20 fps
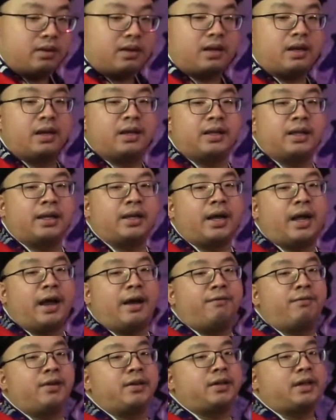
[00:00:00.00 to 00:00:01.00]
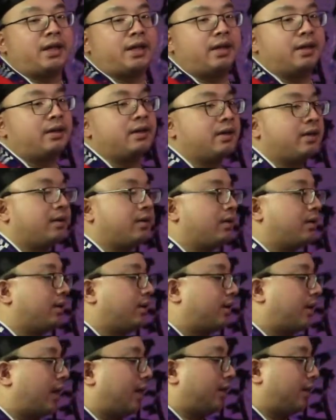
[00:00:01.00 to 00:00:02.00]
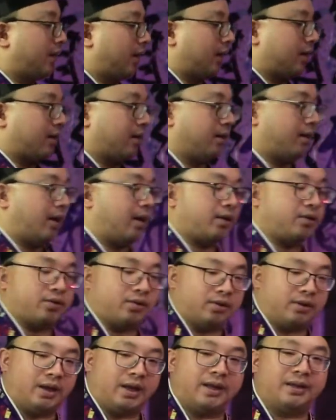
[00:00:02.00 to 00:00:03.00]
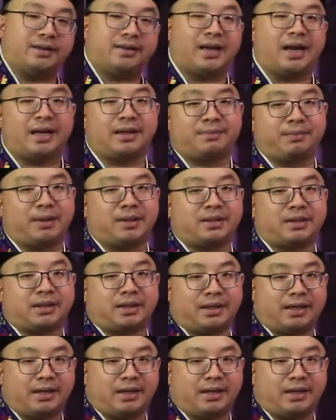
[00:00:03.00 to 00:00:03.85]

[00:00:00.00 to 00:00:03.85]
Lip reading: And then everything gets a connection. And that's basically